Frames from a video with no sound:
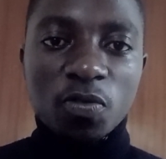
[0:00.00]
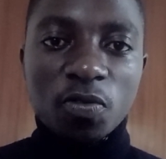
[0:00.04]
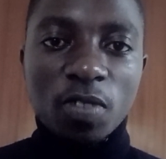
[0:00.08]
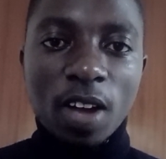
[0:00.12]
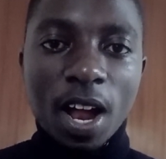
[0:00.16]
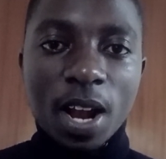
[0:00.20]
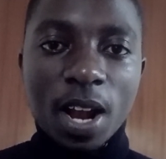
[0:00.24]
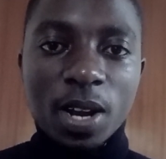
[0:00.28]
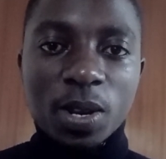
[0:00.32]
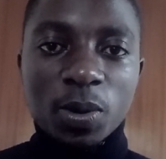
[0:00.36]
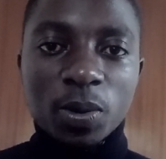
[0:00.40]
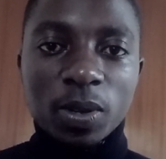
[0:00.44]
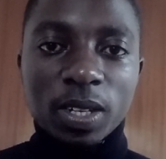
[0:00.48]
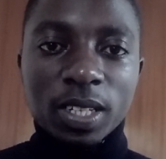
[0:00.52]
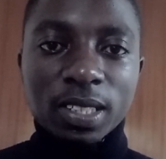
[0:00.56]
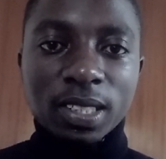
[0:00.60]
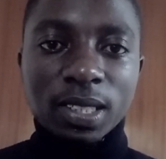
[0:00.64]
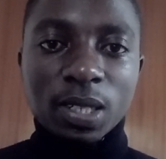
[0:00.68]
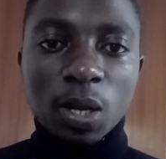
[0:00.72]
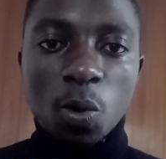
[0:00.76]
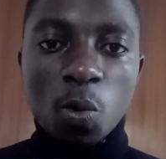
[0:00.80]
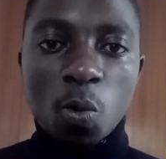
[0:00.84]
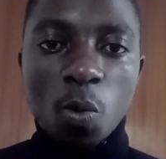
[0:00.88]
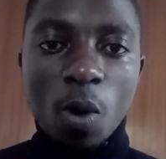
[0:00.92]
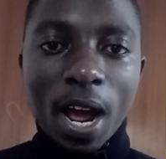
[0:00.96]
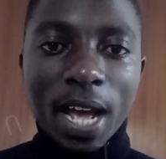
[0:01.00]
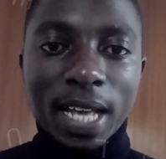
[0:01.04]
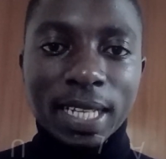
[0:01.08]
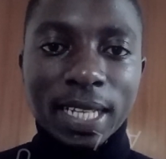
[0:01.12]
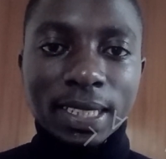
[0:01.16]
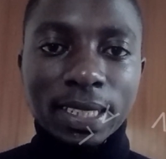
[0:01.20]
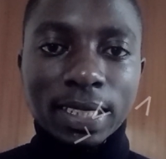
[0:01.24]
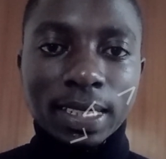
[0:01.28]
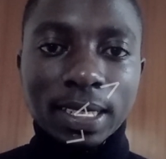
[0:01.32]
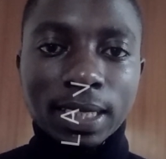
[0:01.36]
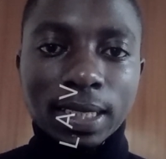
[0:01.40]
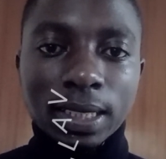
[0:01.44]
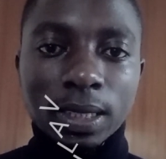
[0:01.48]
Value is the worth
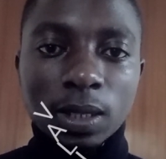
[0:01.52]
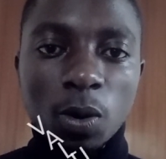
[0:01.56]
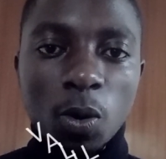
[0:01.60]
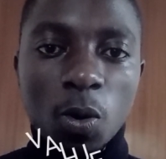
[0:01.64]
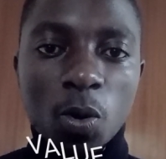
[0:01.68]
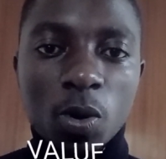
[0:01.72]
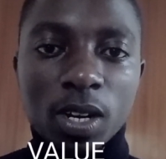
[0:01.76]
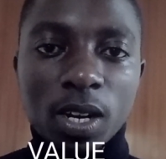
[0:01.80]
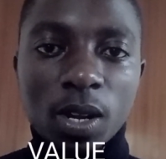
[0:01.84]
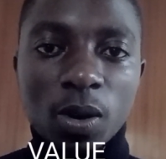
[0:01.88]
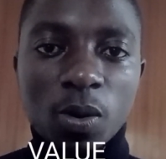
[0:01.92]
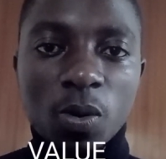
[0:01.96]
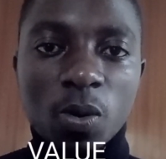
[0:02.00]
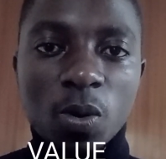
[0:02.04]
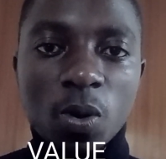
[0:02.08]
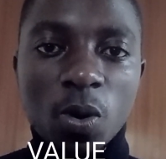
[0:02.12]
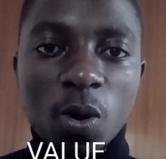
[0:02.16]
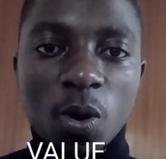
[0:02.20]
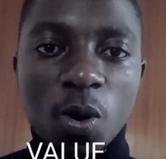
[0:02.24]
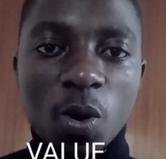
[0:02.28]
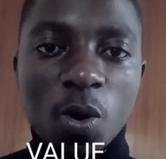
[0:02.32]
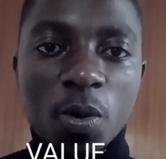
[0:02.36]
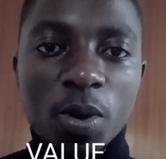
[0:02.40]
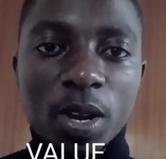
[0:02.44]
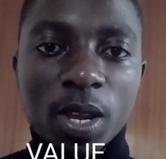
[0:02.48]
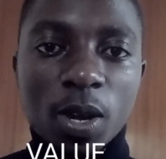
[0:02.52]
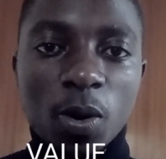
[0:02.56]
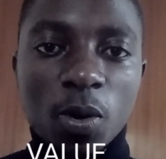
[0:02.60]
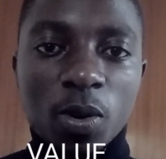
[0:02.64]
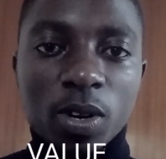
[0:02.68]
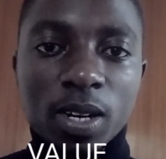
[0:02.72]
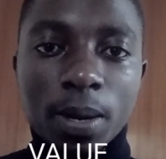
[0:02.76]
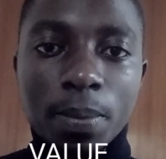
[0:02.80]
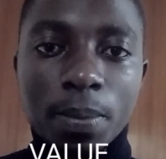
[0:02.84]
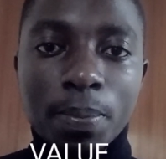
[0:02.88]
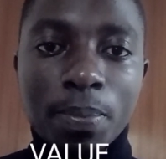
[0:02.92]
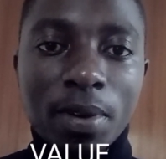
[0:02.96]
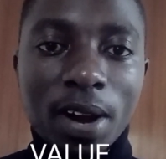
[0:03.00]
or the glory or
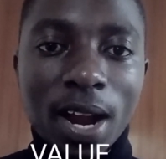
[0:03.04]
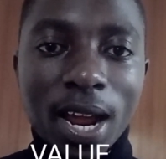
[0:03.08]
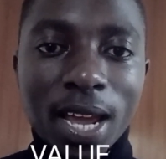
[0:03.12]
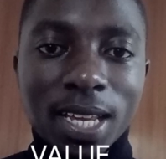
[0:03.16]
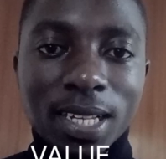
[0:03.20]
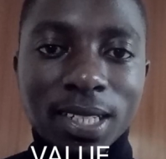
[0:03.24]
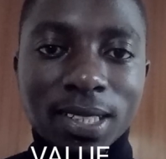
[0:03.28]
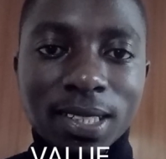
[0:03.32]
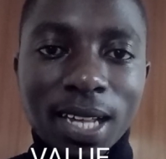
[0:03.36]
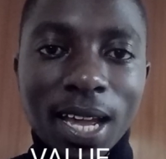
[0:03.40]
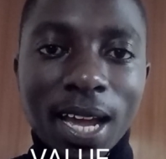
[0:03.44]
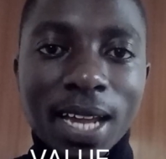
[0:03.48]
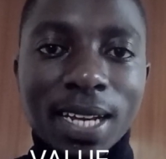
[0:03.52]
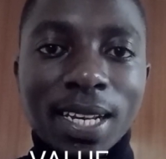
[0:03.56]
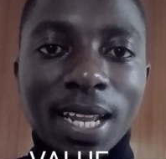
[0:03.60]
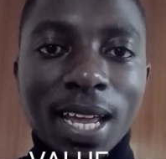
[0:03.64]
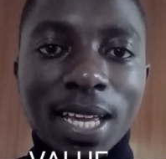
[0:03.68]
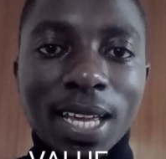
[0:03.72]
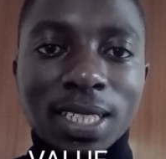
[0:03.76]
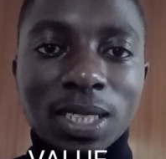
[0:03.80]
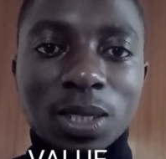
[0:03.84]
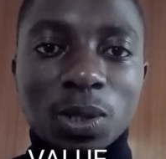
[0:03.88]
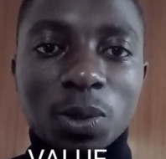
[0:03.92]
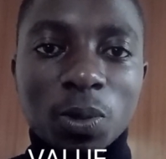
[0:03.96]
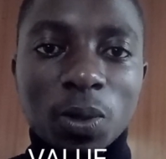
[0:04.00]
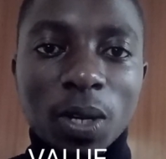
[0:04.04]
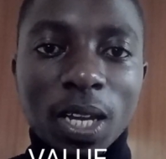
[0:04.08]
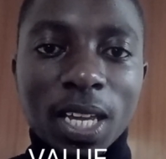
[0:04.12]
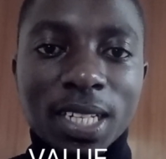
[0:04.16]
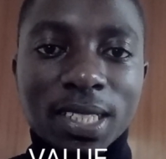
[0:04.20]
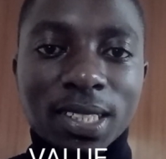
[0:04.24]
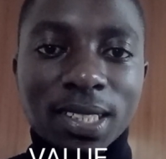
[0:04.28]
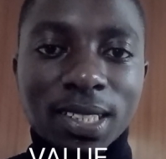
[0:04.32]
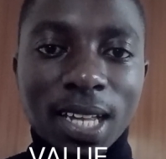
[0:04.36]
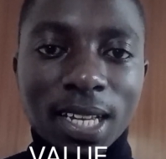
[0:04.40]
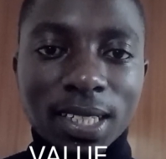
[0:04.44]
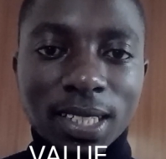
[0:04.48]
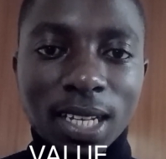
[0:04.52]
the price attached to a
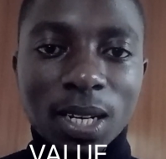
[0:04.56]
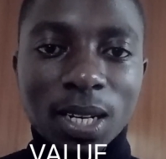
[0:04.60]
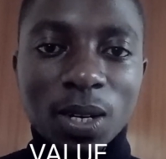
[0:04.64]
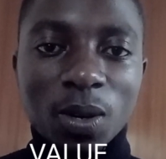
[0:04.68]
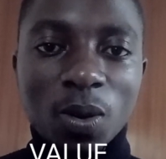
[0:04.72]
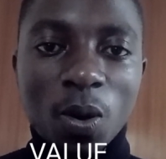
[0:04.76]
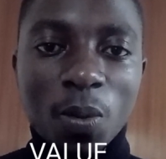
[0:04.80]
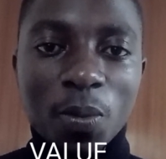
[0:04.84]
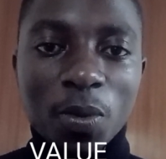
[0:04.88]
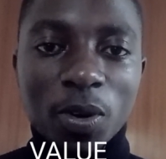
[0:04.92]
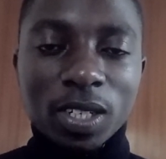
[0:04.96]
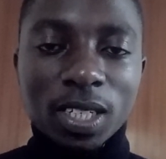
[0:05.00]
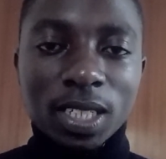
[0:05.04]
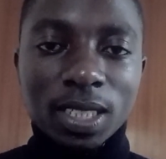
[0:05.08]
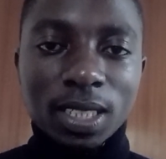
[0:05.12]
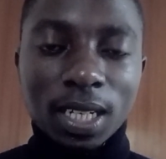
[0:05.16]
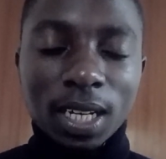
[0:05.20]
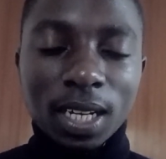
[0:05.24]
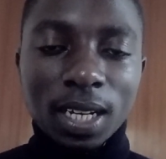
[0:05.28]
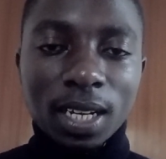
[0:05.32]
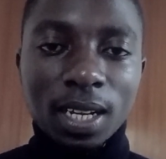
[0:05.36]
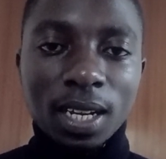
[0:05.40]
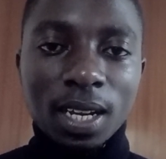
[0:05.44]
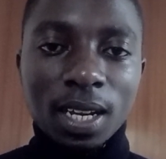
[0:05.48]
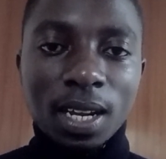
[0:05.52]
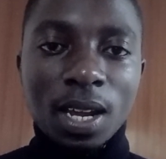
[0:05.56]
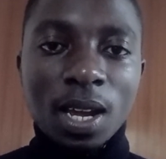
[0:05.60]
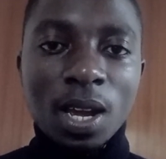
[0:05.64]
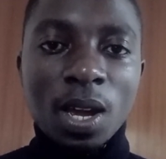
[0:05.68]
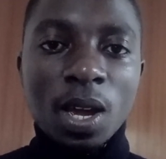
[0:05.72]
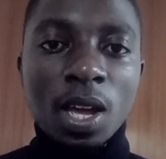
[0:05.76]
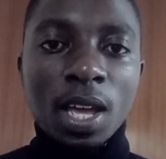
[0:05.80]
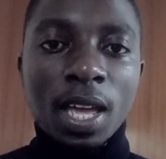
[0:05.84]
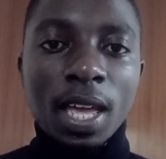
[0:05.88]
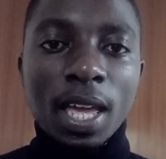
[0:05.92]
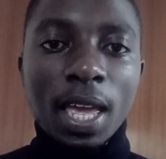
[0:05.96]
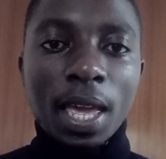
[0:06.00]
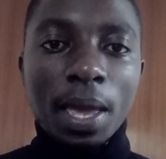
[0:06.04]
certain commodity,
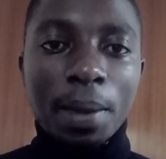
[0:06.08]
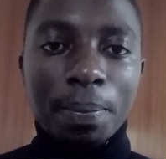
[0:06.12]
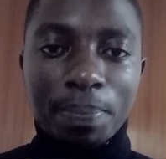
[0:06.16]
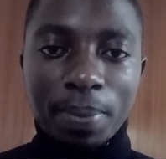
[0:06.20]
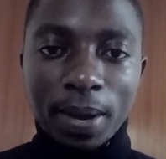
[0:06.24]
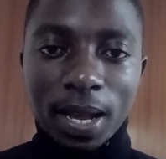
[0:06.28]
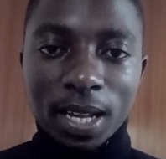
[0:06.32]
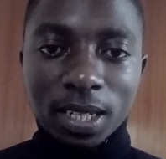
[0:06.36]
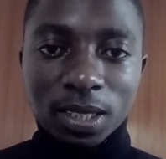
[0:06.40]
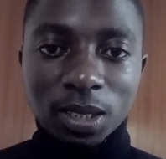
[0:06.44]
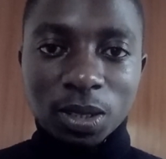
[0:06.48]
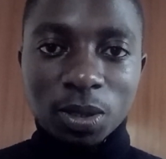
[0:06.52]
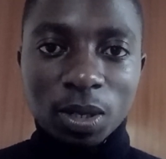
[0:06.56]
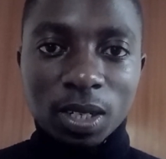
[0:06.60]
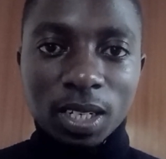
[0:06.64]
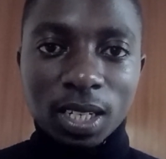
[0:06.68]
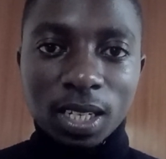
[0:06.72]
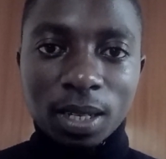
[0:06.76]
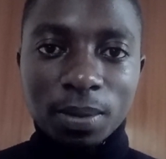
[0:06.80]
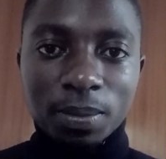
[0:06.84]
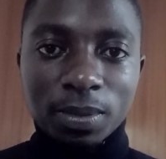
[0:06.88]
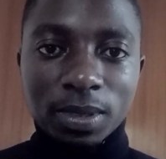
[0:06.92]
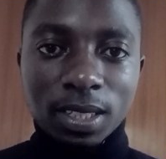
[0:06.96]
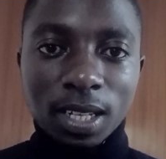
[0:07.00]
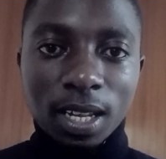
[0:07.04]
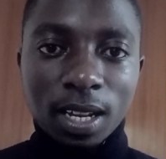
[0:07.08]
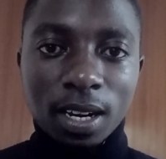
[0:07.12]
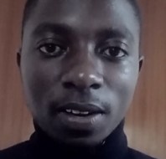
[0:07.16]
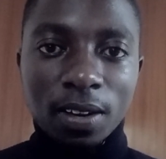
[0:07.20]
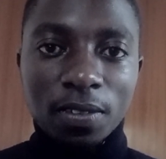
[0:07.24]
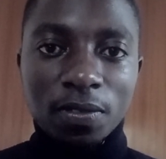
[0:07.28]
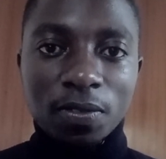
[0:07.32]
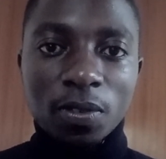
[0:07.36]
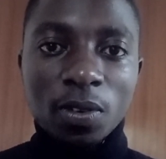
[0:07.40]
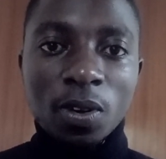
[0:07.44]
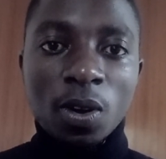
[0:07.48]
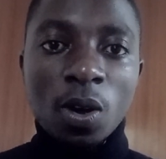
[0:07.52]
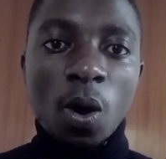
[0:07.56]
a person himself,
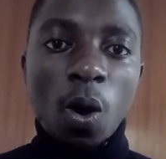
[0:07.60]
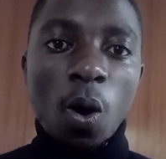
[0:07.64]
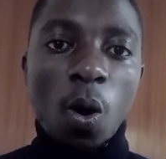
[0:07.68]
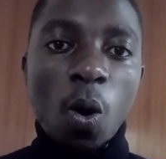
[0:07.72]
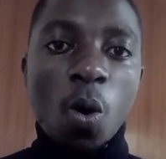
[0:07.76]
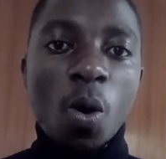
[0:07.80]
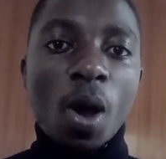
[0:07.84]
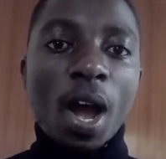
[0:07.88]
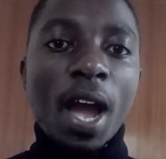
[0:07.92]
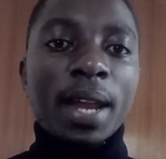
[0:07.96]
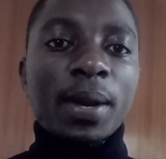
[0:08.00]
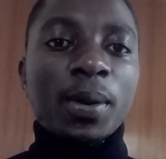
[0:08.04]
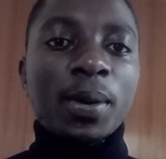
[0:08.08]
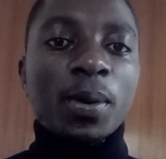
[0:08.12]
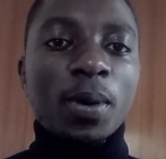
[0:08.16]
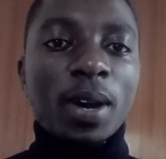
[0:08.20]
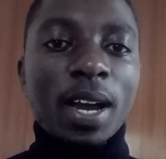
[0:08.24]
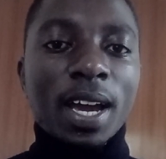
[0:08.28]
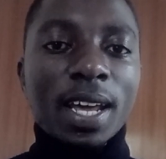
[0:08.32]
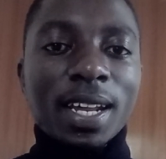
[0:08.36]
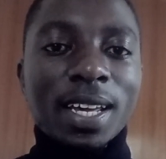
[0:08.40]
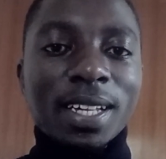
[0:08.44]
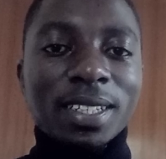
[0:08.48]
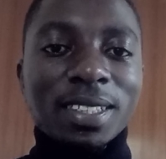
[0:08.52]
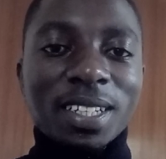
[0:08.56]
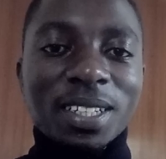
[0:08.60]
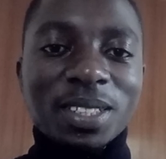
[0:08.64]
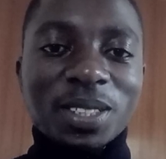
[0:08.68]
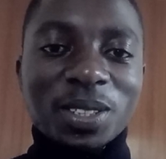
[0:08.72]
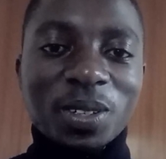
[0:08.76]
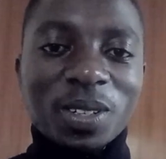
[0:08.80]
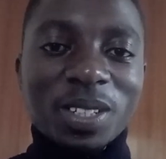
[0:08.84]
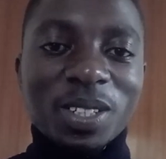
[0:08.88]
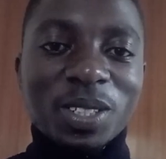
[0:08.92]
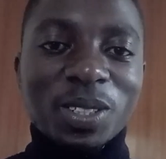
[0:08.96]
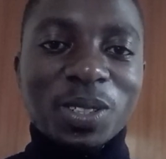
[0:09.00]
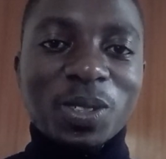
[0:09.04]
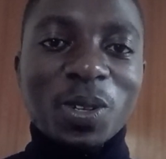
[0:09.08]
or an
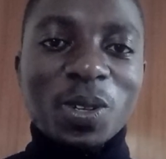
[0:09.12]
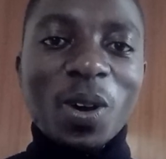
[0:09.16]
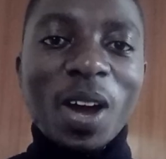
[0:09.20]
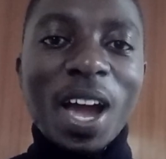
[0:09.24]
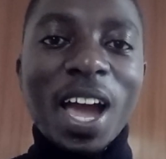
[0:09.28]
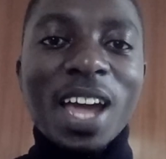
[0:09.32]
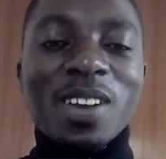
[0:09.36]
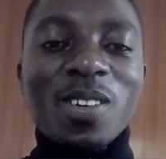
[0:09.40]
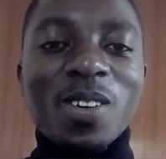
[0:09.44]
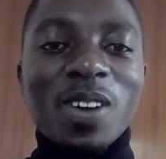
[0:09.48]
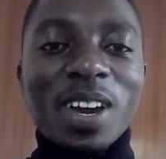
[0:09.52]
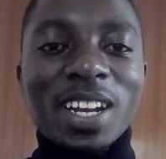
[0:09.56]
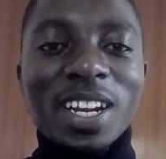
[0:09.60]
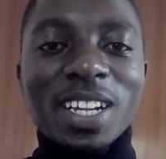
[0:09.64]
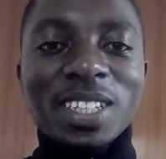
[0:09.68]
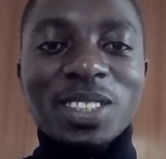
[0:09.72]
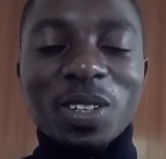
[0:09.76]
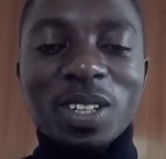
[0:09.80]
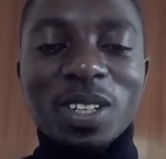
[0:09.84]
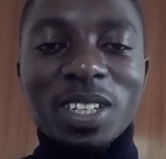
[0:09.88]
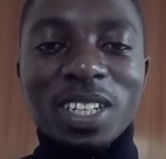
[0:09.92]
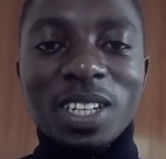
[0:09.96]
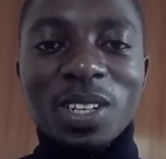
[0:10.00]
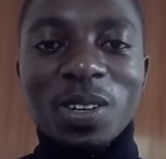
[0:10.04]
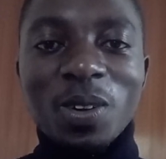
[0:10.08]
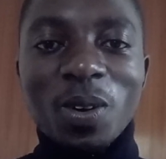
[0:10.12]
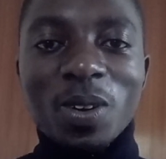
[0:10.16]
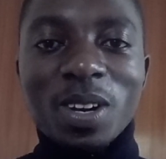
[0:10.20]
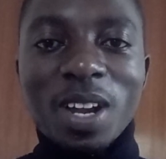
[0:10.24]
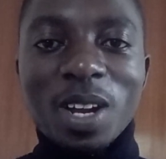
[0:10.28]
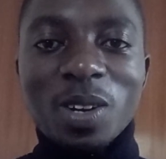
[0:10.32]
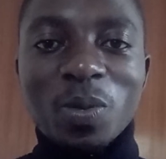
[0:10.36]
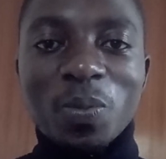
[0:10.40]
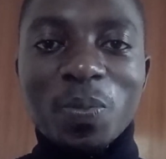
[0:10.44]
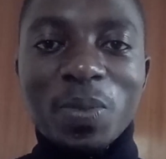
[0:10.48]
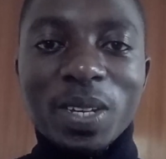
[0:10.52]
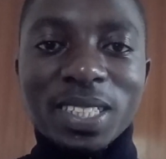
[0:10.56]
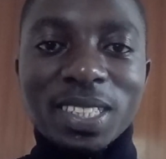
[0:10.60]
organization. So an organization, in
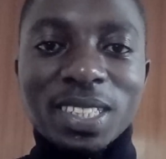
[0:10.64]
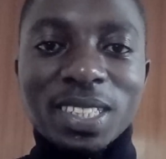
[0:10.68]
order to be